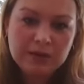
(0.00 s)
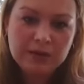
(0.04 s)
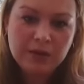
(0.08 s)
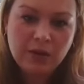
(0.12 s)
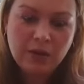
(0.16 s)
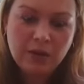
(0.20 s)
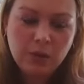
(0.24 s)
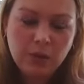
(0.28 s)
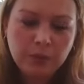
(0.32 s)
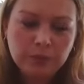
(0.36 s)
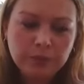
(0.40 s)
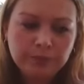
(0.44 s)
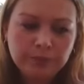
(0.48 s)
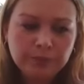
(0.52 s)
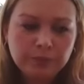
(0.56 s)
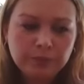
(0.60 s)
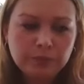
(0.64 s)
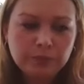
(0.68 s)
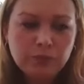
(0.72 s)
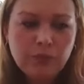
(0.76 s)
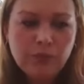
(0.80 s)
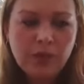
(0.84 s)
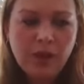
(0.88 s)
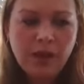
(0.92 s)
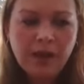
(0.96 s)
So
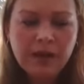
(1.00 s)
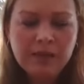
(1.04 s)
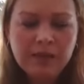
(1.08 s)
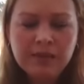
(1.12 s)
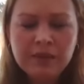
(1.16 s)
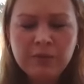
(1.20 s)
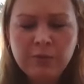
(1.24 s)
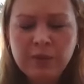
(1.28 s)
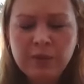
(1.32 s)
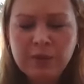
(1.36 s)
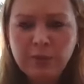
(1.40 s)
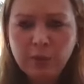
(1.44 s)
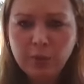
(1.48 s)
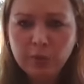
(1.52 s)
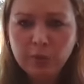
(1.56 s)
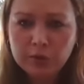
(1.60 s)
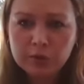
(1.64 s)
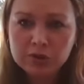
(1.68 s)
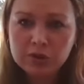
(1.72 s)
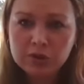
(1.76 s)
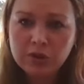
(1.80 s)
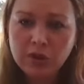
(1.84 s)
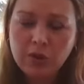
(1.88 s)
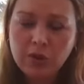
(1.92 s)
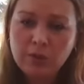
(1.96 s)
I think people were
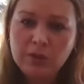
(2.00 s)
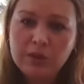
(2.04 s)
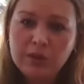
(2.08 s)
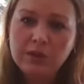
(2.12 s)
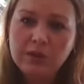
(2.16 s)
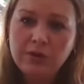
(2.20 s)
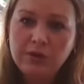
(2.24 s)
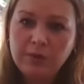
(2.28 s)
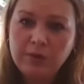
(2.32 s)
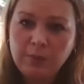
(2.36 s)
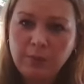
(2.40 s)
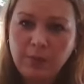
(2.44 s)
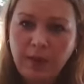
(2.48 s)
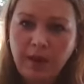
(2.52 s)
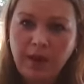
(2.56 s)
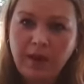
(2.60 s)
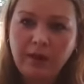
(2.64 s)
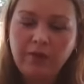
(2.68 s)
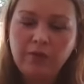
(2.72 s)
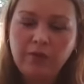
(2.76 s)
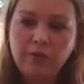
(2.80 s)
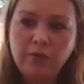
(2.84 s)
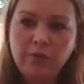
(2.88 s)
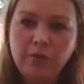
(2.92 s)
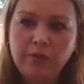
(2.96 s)
slowly hearing
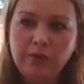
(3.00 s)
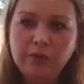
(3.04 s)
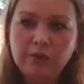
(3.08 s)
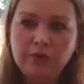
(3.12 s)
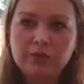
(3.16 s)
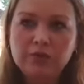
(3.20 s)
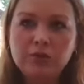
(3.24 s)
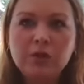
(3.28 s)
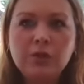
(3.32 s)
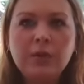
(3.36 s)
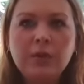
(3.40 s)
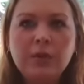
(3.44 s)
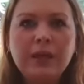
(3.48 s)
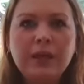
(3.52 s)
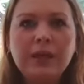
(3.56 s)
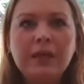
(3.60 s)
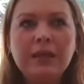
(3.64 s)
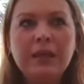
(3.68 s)
back of what they're doing.